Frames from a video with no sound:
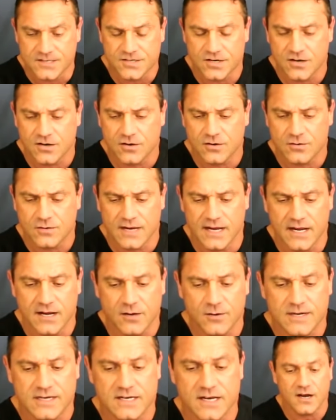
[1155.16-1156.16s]
So
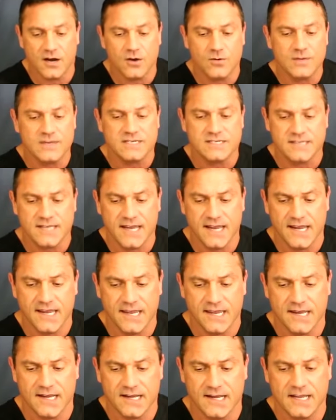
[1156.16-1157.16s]
it always, always
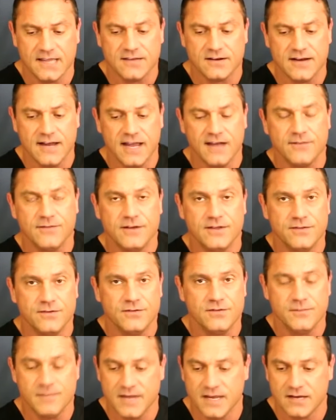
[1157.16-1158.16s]
take it either halfway
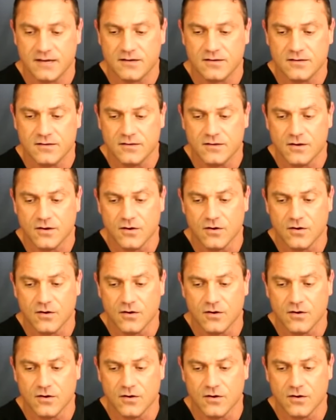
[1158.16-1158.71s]
through the meal